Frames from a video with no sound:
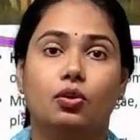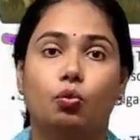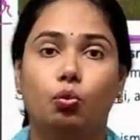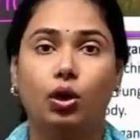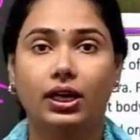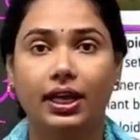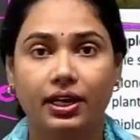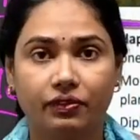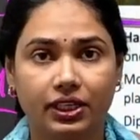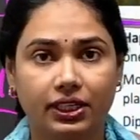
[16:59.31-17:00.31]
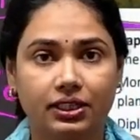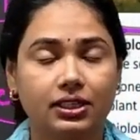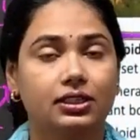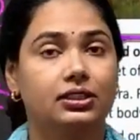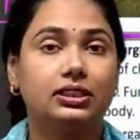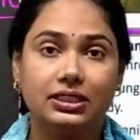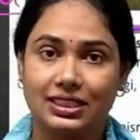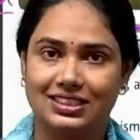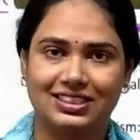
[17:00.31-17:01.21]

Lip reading: What I have written? Yes.